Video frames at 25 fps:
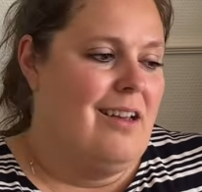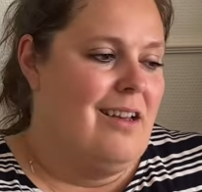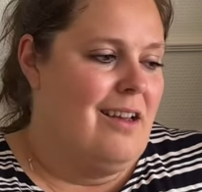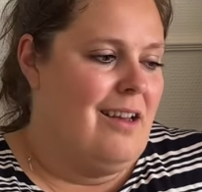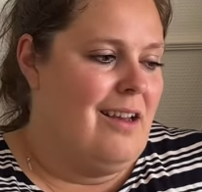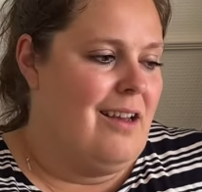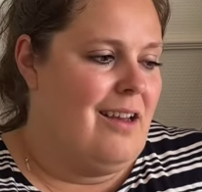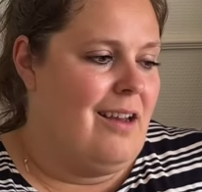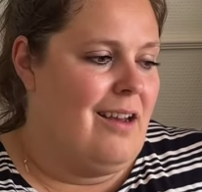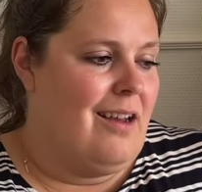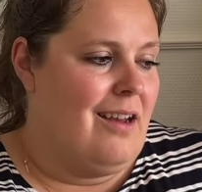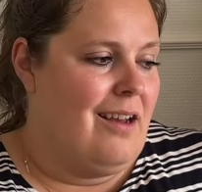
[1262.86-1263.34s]

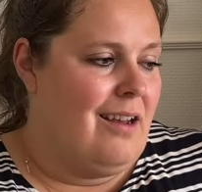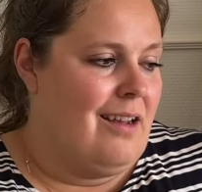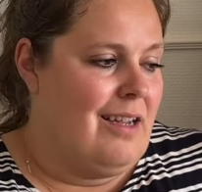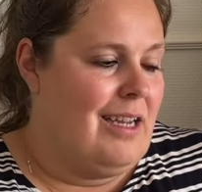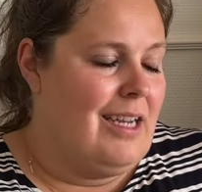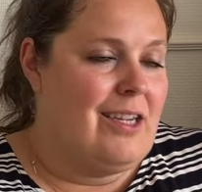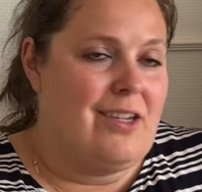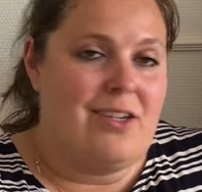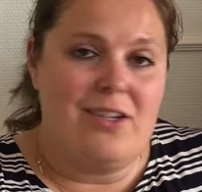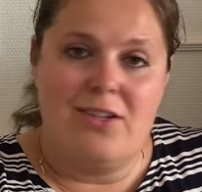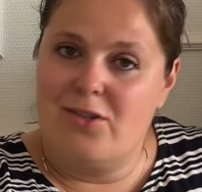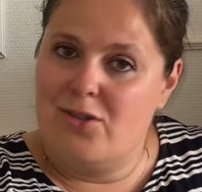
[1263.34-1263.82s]
uh,
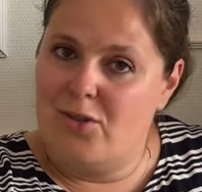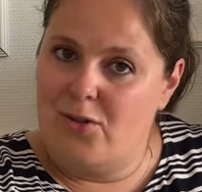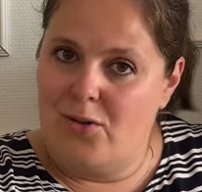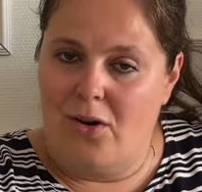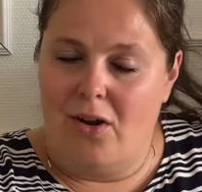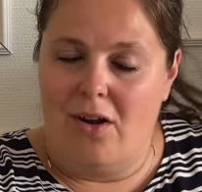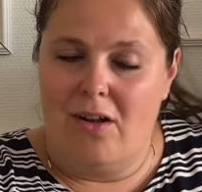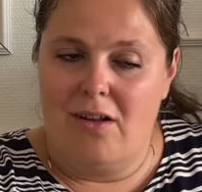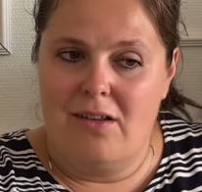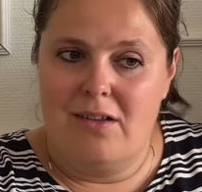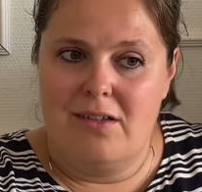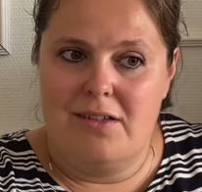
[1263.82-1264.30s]
in
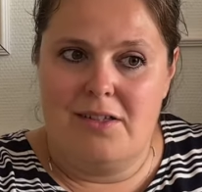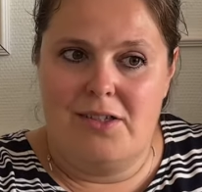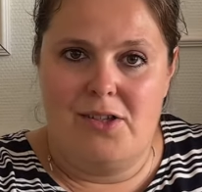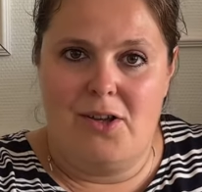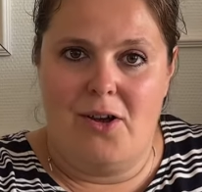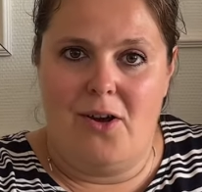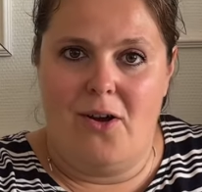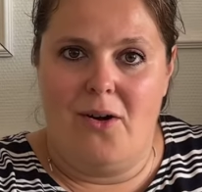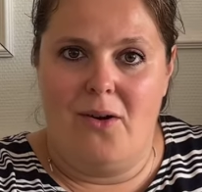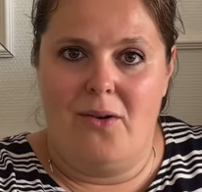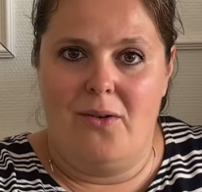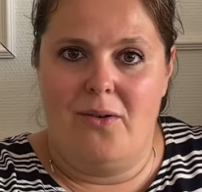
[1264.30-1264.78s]
control.
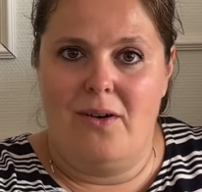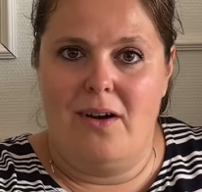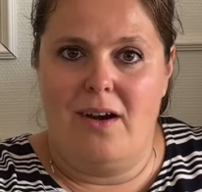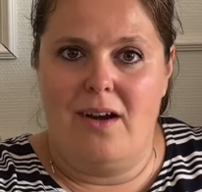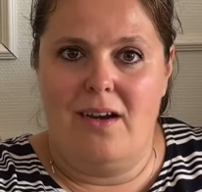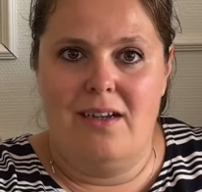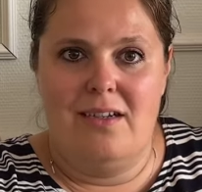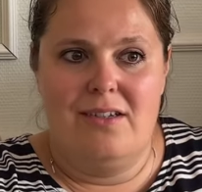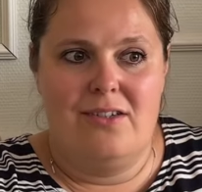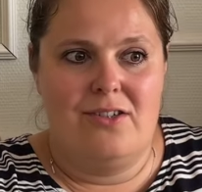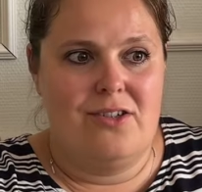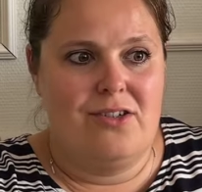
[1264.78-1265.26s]
So
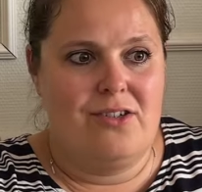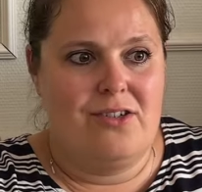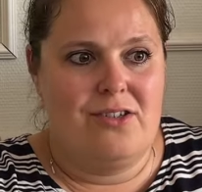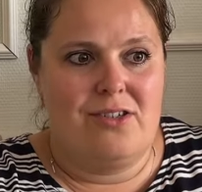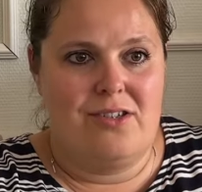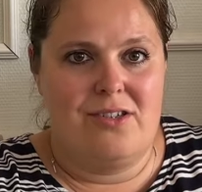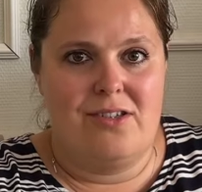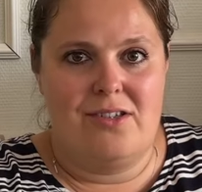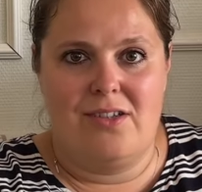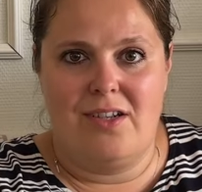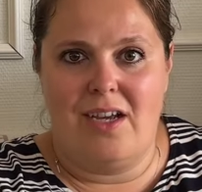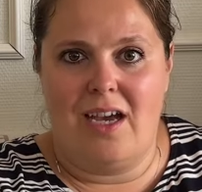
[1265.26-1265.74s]
I
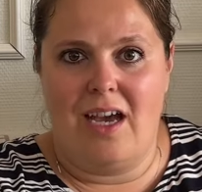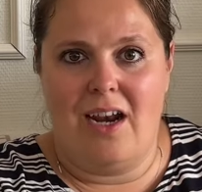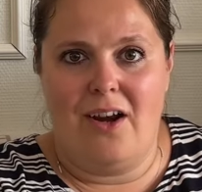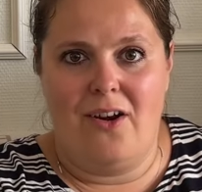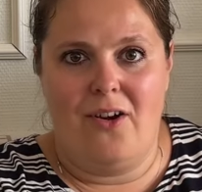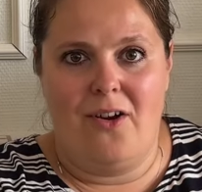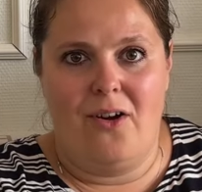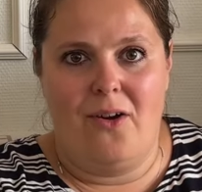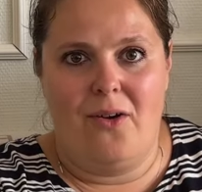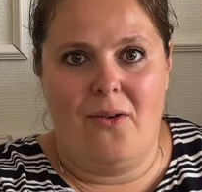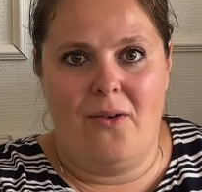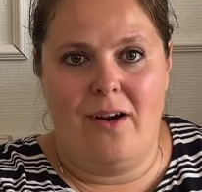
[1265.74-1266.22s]
just, I don't
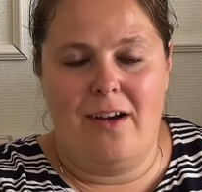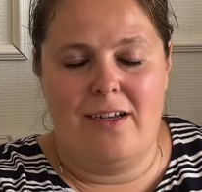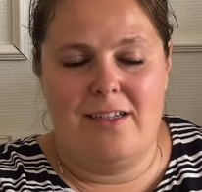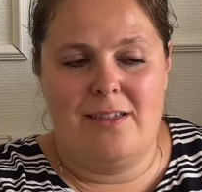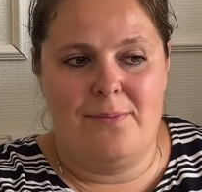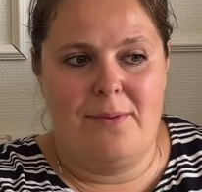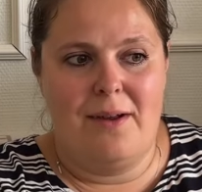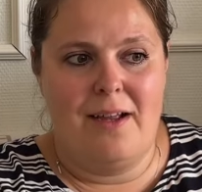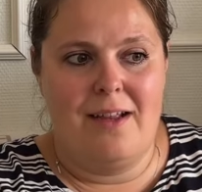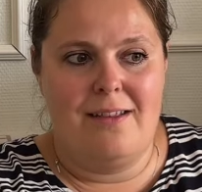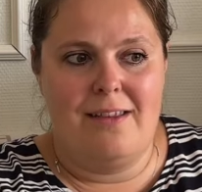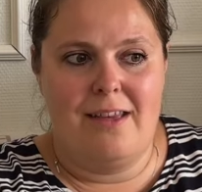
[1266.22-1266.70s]
know, I
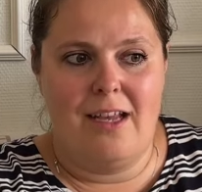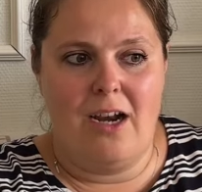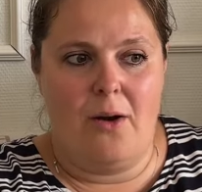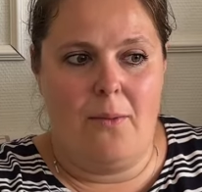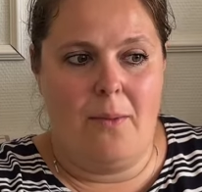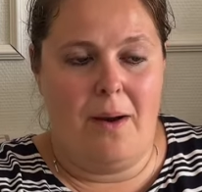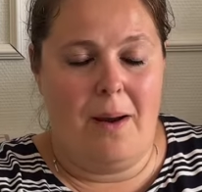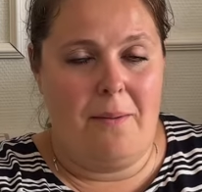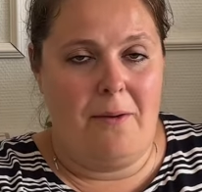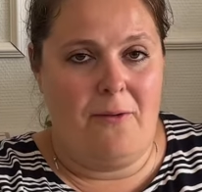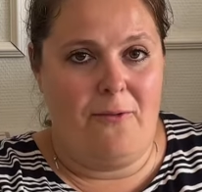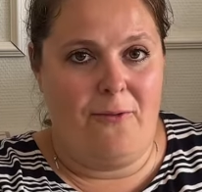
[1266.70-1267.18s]
spent there
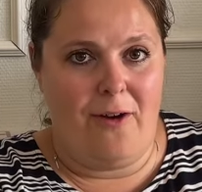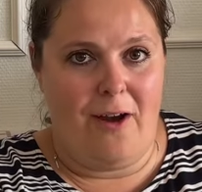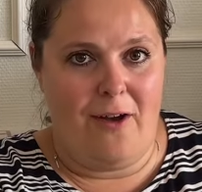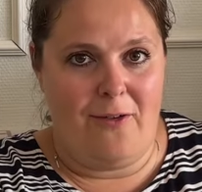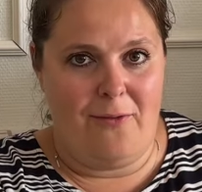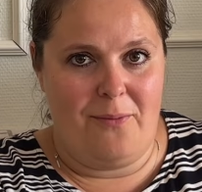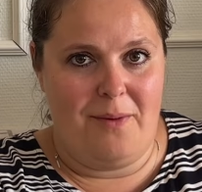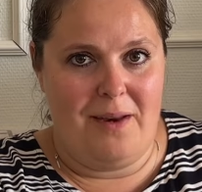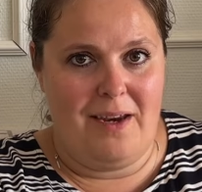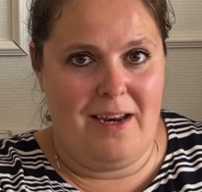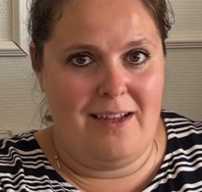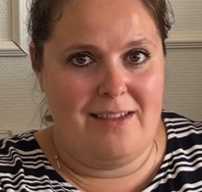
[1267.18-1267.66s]
maybe
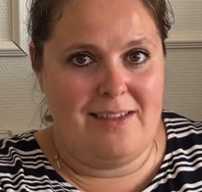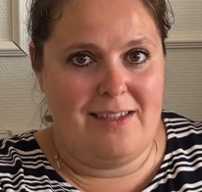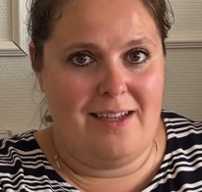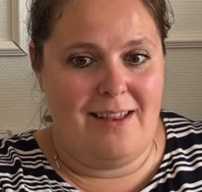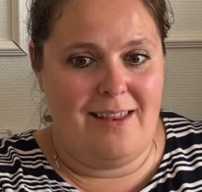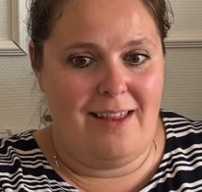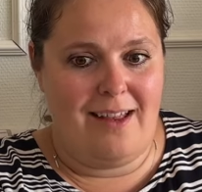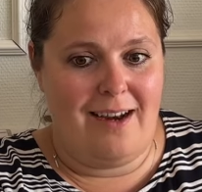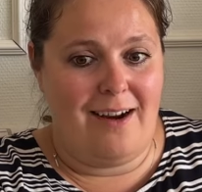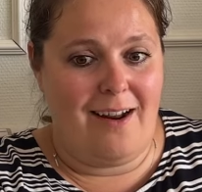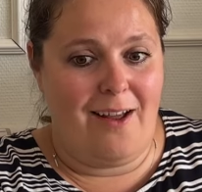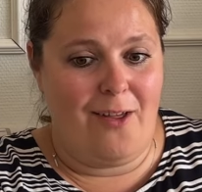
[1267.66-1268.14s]
five minutes and
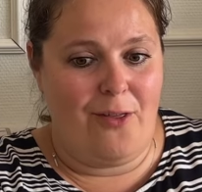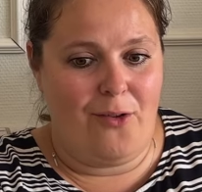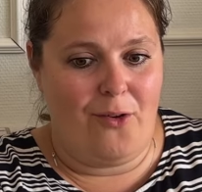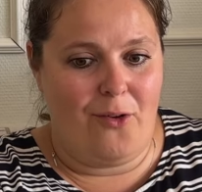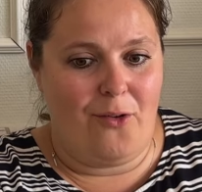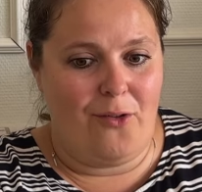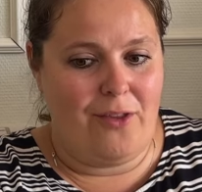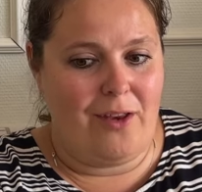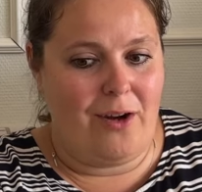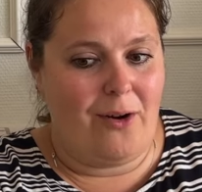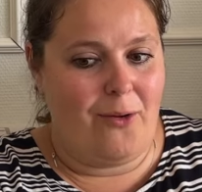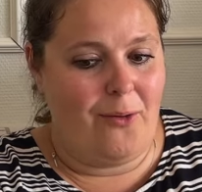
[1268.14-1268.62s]
then I
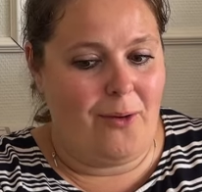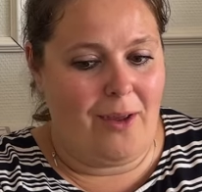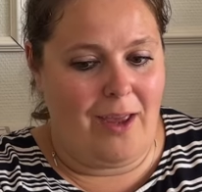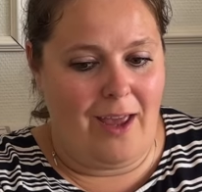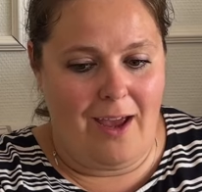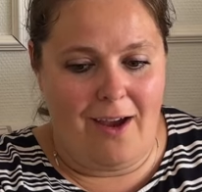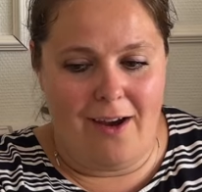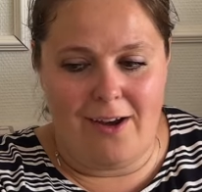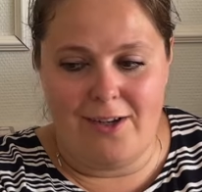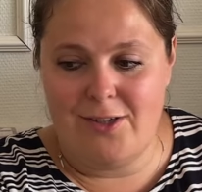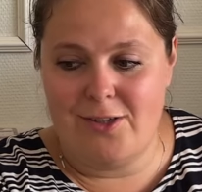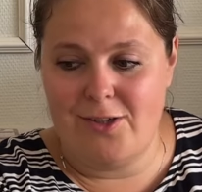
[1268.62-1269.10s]
thought that,
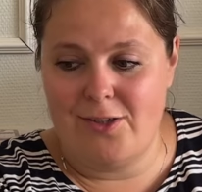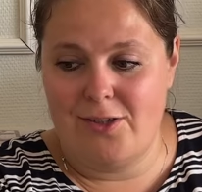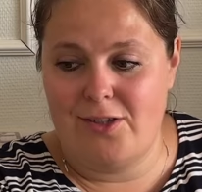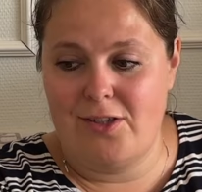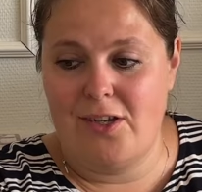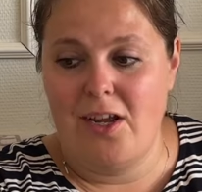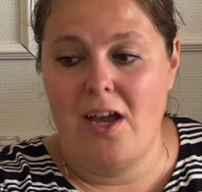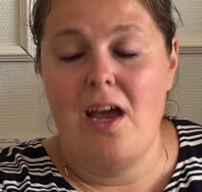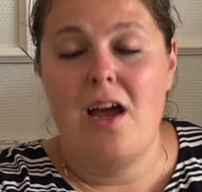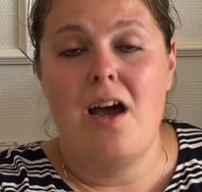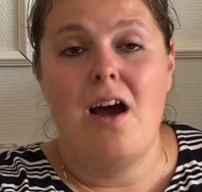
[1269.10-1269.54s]
okay, I just,